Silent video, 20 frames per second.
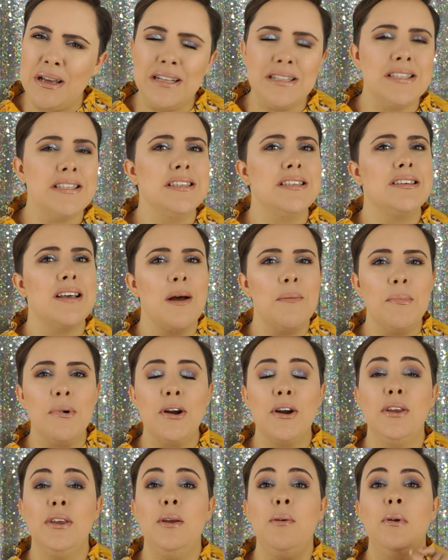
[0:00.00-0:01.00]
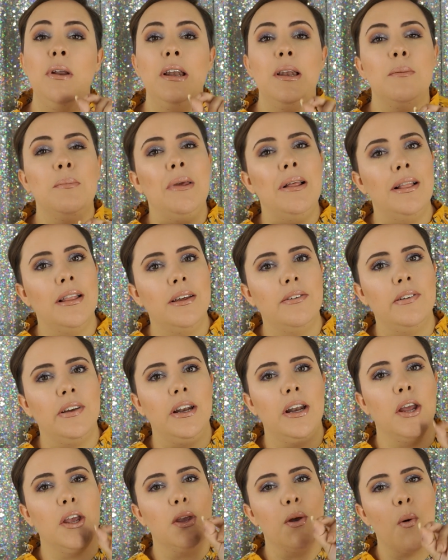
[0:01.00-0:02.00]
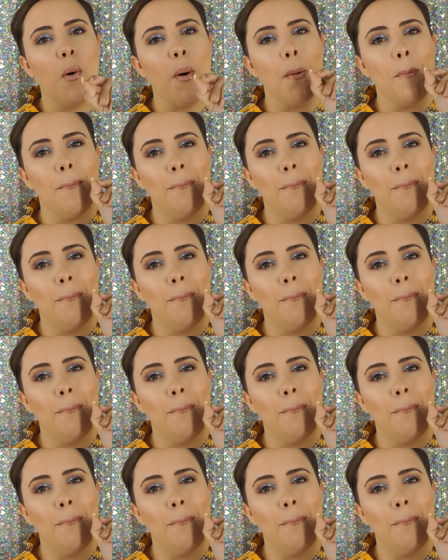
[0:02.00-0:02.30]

It's summer. You need to be living your